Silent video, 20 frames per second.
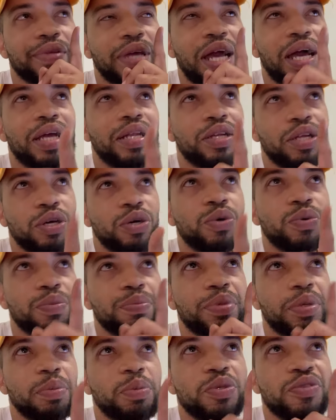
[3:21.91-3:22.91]
I know
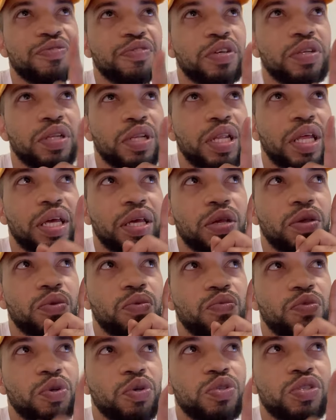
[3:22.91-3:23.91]
people was feeling like
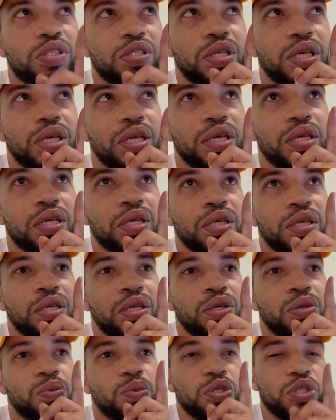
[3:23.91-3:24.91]
Real Sick
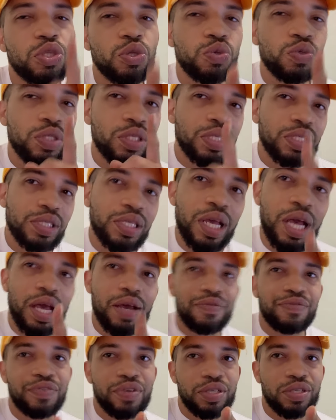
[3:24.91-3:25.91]
was losing his
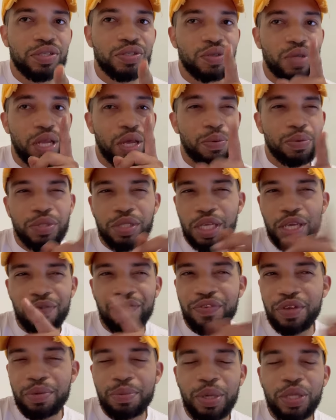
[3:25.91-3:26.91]
confidence, so they was
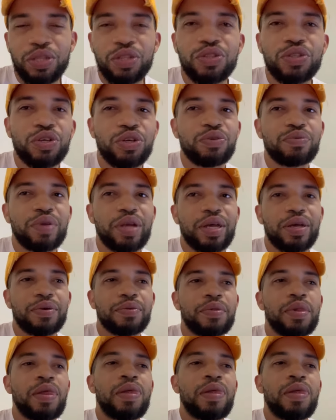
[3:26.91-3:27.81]
iffy about the third round.